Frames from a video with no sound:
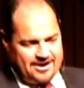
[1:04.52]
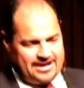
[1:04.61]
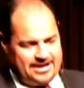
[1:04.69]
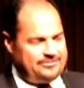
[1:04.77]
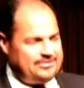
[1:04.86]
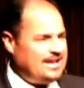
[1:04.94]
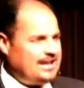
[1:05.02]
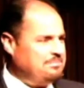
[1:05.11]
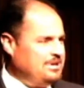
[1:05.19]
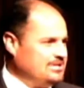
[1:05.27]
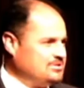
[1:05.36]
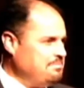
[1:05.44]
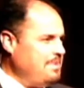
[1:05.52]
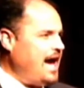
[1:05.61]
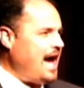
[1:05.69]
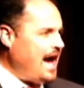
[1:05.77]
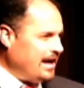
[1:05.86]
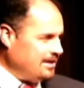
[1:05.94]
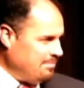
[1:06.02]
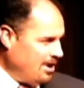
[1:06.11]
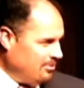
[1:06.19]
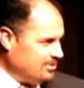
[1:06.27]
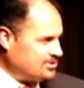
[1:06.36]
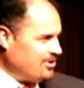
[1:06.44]
if the enemy is mad
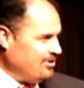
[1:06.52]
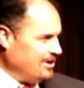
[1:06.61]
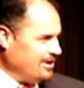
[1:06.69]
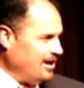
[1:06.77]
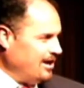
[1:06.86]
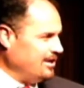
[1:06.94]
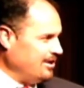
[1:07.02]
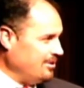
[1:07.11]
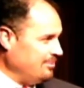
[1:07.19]
about what's going on here,